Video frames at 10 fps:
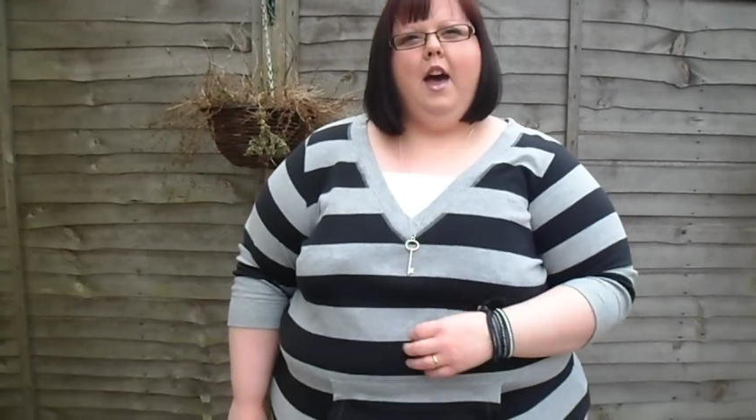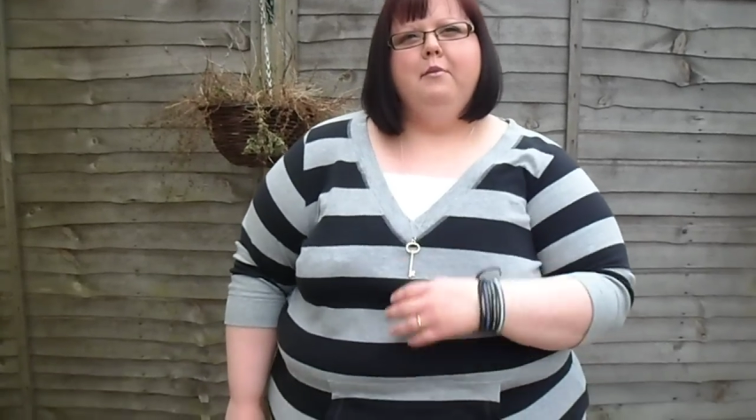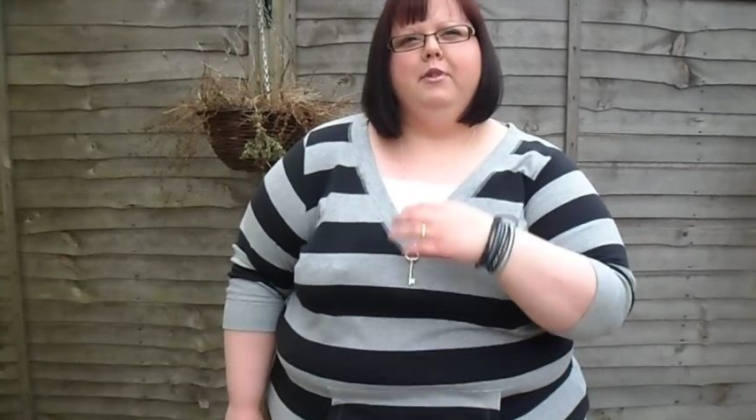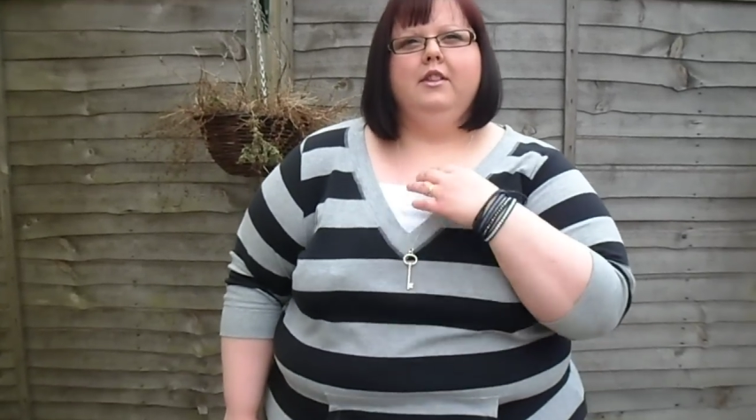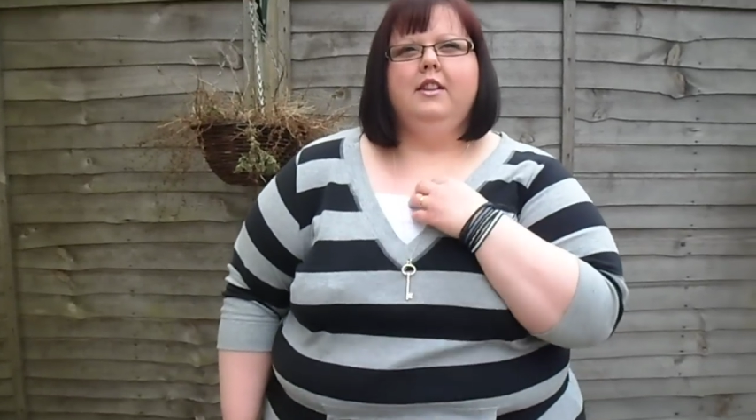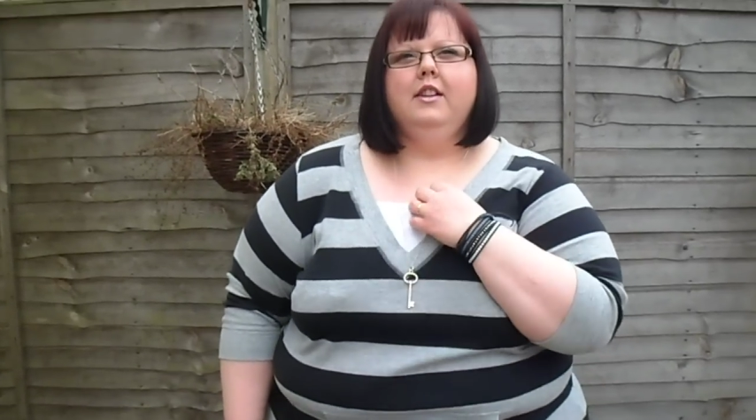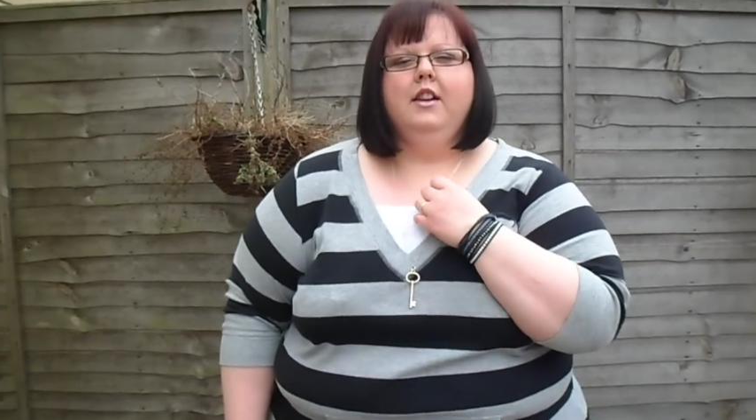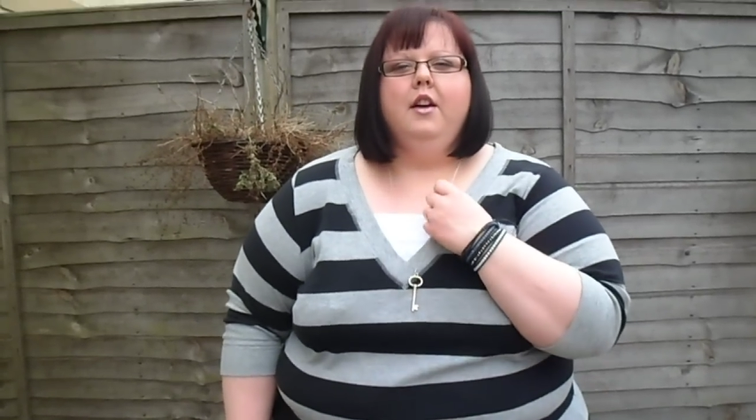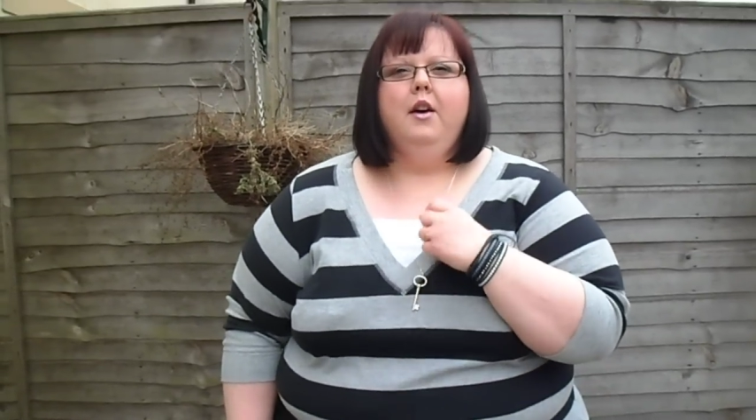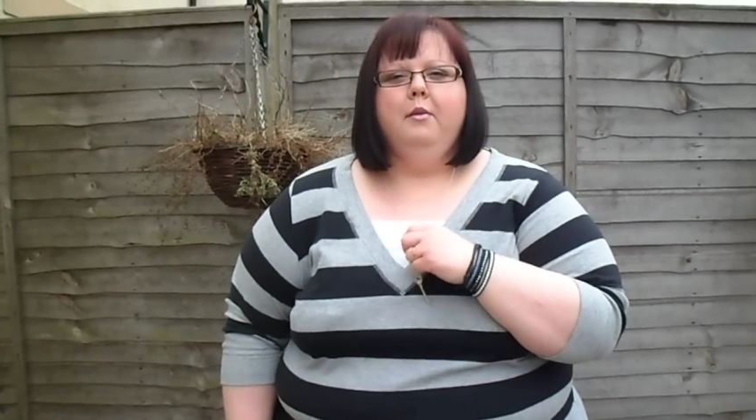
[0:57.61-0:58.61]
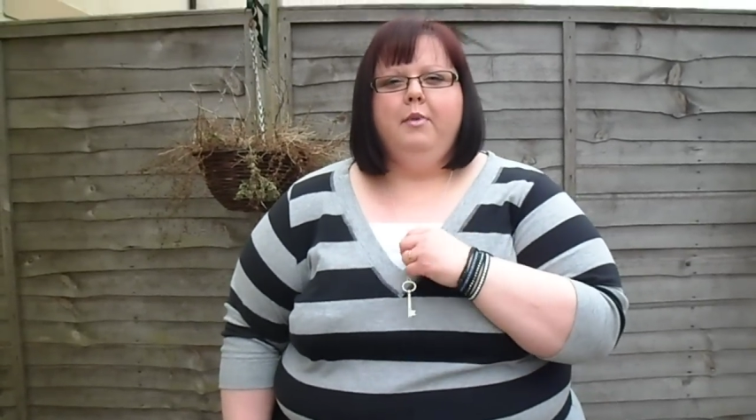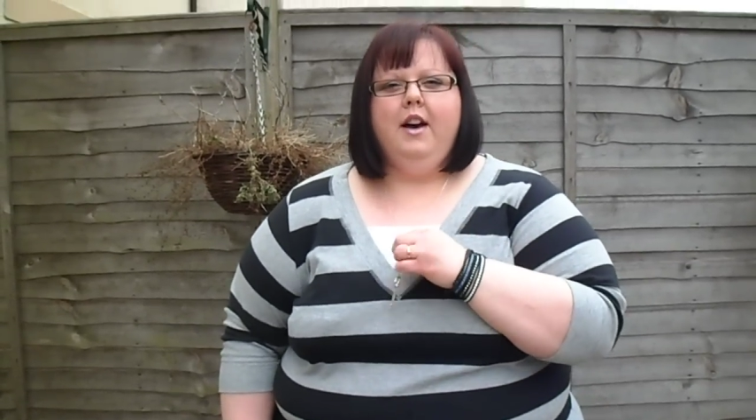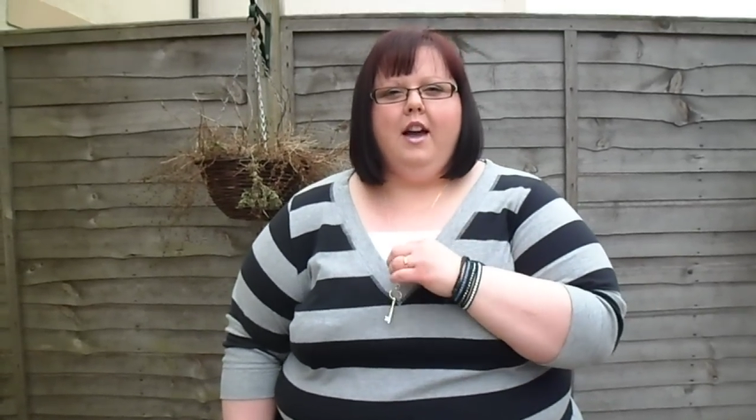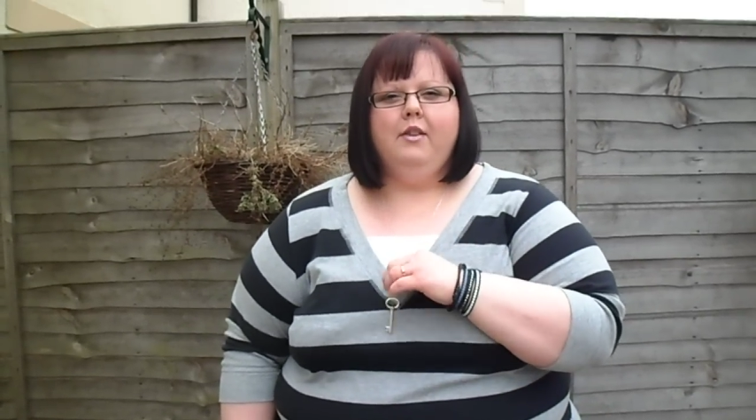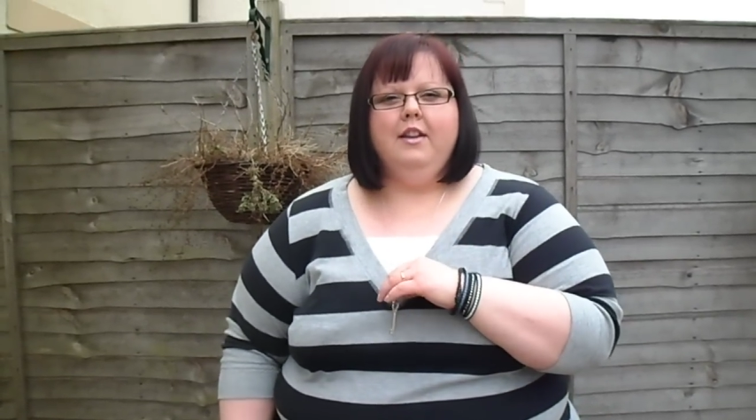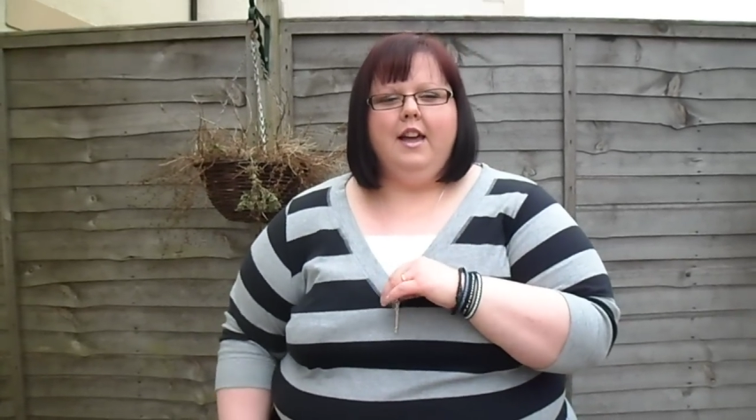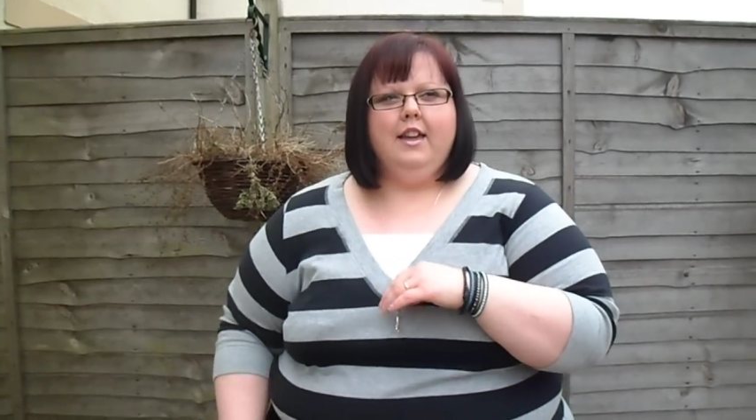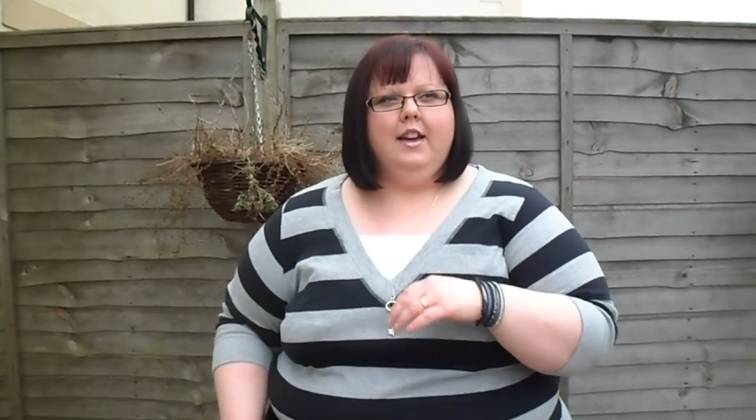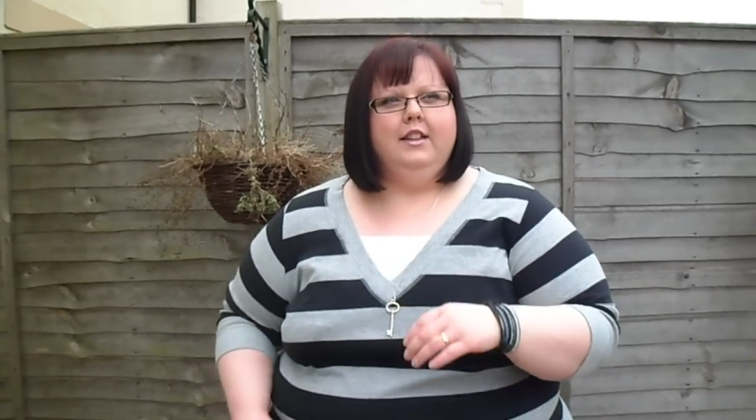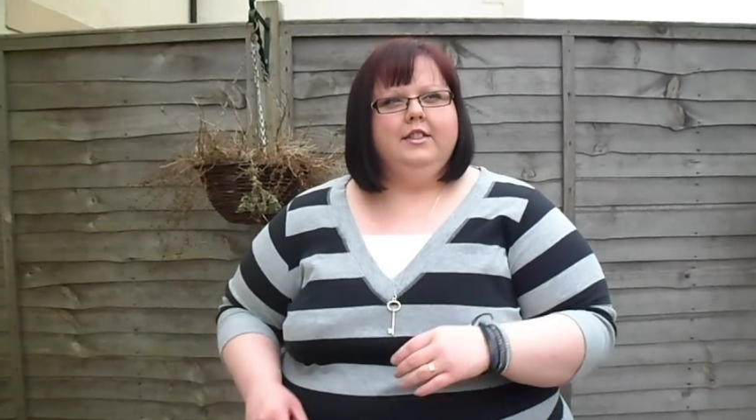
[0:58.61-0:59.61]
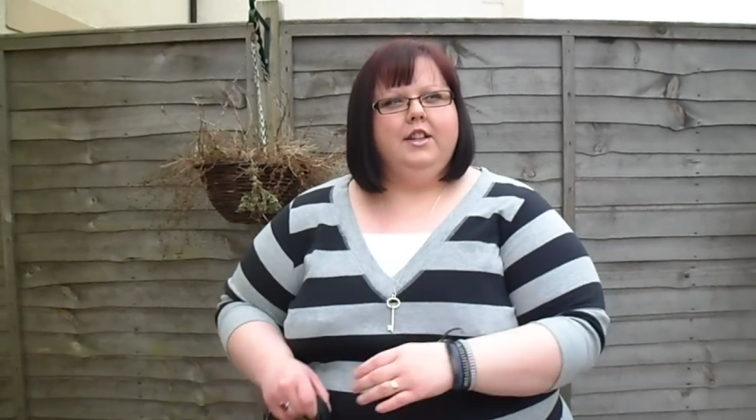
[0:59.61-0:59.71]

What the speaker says: the Hamburglar, but I quite like it.